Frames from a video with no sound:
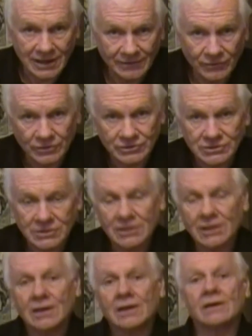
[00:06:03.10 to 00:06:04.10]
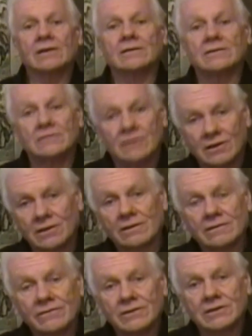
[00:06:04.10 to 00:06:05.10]
at Davos,
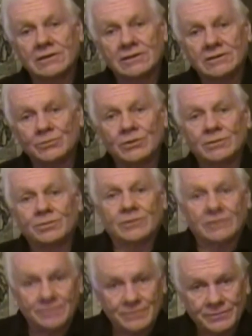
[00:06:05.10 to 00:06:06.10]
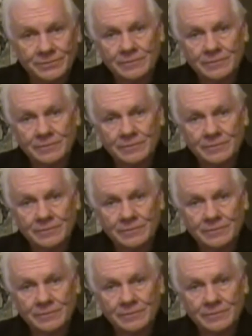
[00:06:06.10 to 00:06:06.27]
all of the elite people